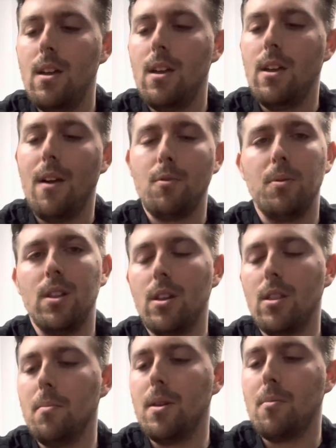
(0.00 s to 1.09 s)
You have to put a
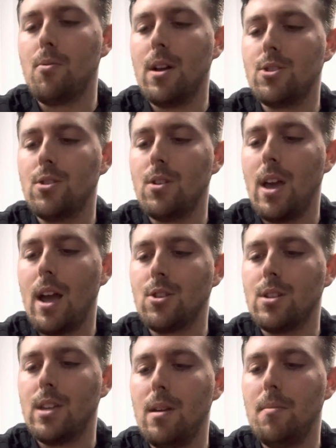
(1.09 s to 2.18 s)
little bit of pressure to
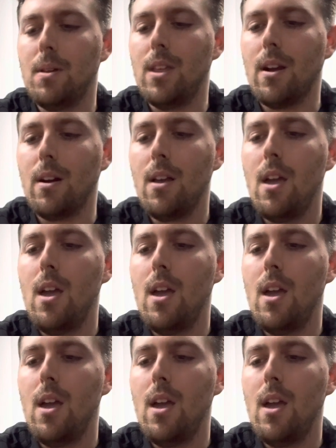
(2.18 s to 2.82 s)
actually it in there.